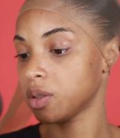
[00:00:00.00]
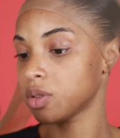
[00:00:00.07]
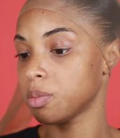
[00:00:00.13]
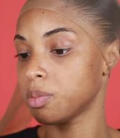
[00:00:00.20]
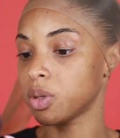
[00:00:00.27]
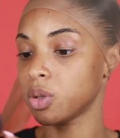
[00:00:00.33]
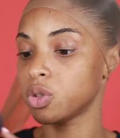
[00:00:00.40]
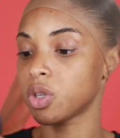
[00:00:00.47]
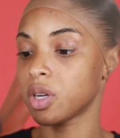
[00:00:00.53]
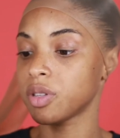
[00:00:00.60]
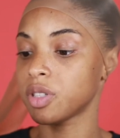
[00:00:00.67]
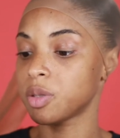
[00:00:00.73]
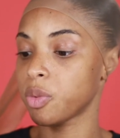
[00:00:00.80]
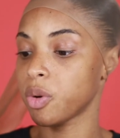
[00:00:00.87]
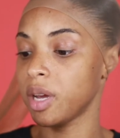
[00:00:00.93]
to blow dry
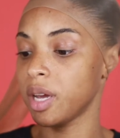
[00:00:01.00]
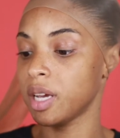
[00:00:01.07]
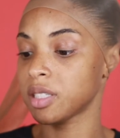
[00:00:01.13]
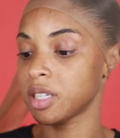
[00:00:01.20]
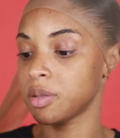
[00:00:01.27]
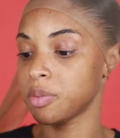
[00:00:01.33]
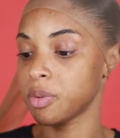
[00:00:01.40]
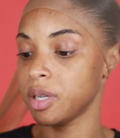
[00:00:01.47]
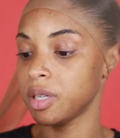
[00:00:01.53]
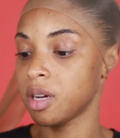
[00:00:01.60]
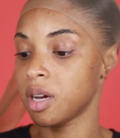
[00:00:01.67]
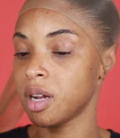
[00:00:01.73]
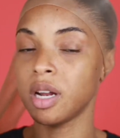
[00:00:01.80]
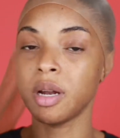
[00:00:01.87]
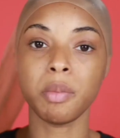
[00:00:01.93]
the spray as I spray it
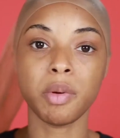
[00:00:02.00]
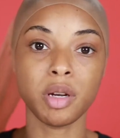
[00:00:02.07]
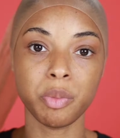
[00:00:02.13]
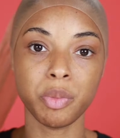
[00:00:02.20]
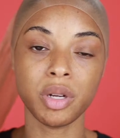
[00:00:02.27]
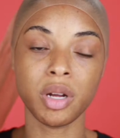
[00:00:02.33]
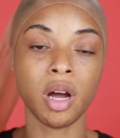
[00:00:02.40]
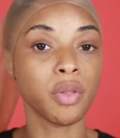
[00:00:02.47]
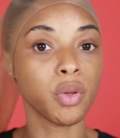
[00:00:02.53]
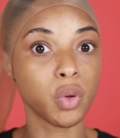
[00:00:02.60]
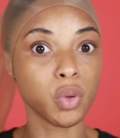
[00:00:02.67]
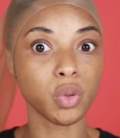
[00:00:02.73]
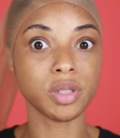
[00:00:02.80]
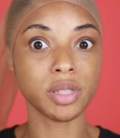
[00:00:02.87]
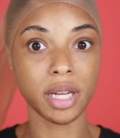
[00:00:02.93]
on, and I'm going to put it on the
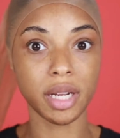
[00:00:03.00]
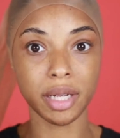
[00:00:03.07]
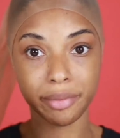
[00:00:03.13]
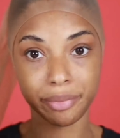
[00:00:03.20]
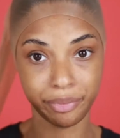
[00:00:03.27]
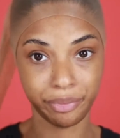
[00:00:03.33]
cool setting.